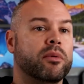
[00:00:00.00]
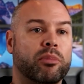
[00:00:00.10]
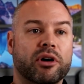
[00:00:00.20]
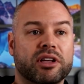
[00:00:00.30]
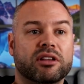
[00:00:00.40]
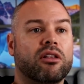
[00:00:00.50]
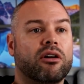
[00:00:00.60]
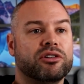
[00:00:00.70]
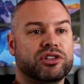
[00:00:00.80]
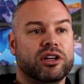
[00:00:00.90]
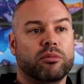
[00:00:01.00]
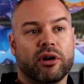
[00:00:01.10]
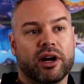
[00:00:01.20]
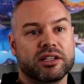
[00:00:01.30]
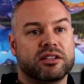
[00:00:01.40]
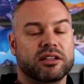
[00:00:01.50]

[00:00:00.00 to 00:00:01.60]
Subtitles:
But in the large enterprise,